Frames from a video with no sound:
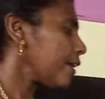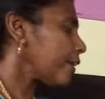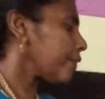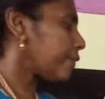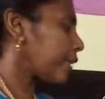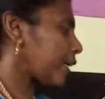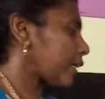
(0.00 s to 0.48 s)

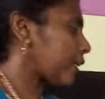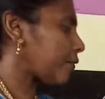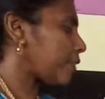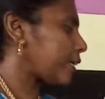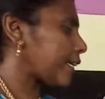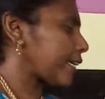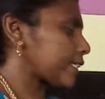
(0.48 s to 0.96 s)
We are
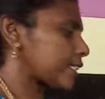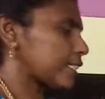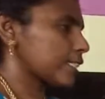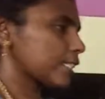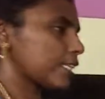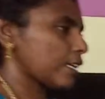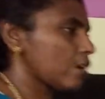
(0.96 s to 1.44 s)
giving
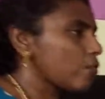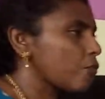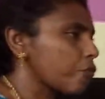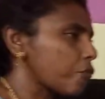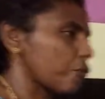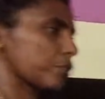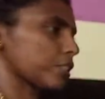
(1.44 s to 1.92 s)
external
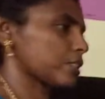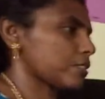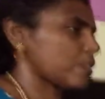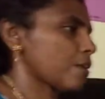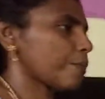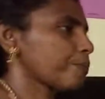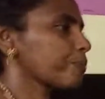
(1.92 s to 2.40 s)
force.
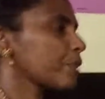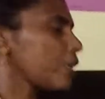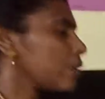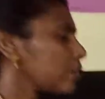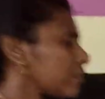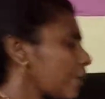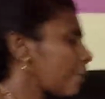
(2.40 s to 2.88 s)

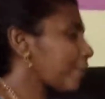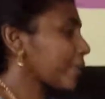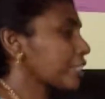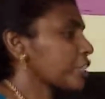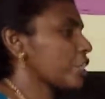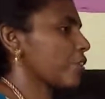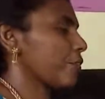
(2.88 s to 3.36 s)
Some
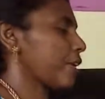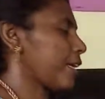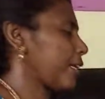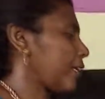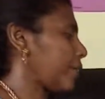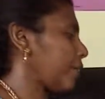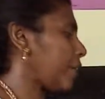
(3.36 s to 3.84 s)
pressure we
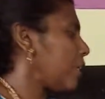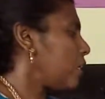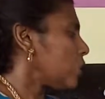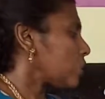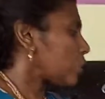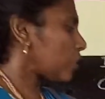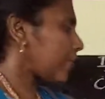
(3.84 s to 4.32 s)
are giving.
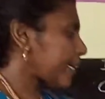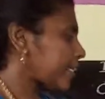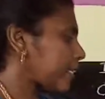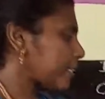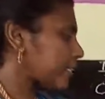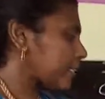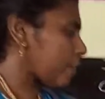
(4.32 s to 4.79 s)
So
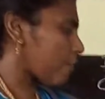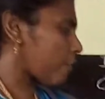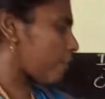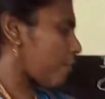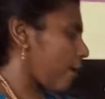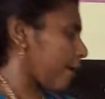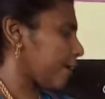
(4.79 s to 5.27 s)
that is
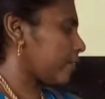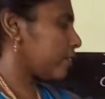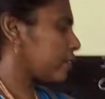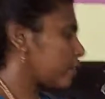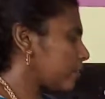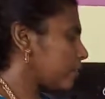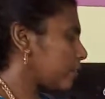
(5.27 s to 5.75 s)
F1.
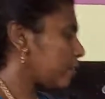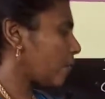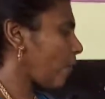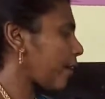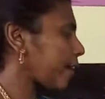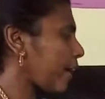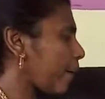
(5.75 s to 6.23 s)
Now
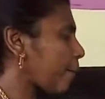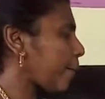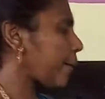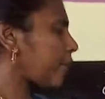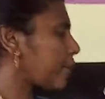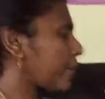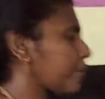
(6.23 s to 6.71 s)
what
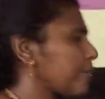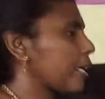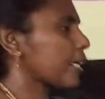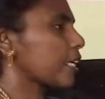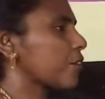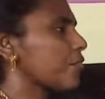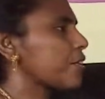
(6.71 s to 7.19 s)
happened when we
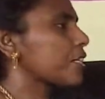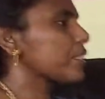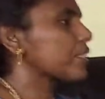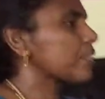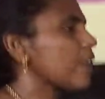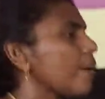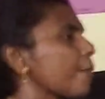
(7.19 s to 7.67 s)
are giving
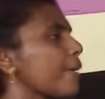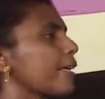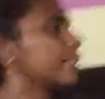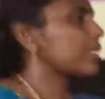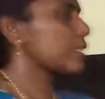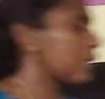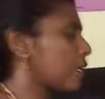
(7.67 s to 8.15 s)
some
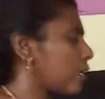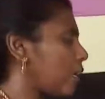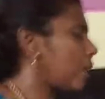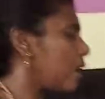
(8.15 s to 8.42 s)
external